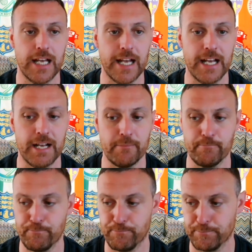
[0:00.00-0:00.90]

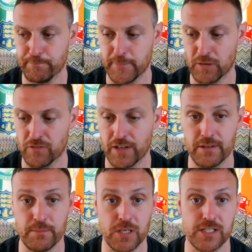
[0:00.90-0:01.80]
They were
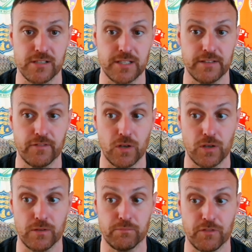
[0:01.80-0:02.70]
very miserly
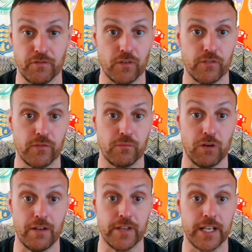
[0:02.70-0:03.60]
for the first
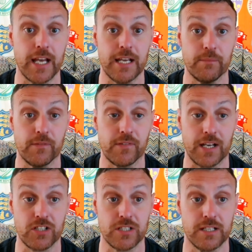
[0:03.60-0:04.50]
round of games,
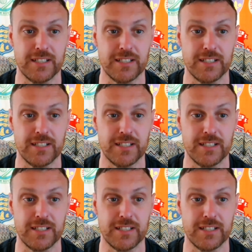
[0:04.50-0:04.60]
actually.